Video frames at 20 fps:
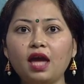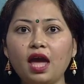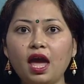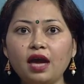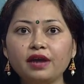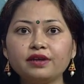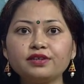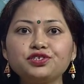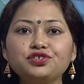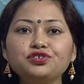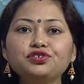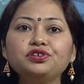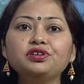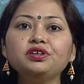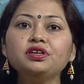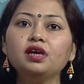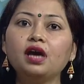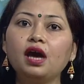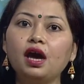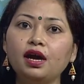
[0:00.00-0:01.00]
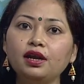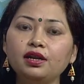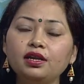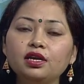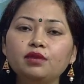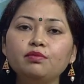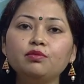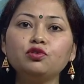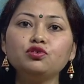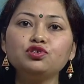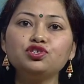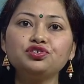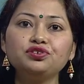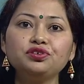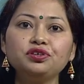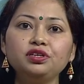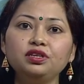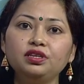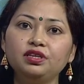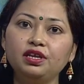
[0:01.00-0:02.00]
action and
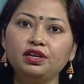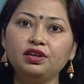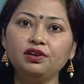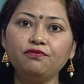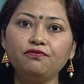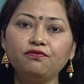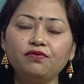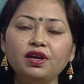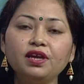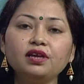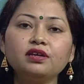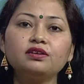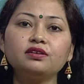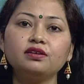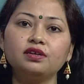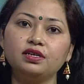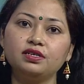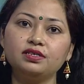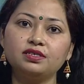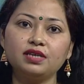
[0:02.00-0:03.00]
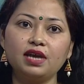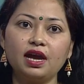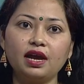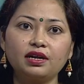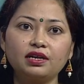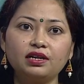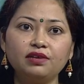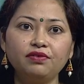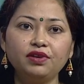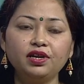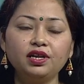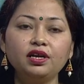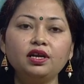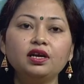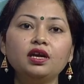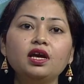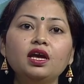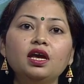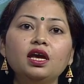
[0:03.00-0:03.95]
emotion they reflect its activity.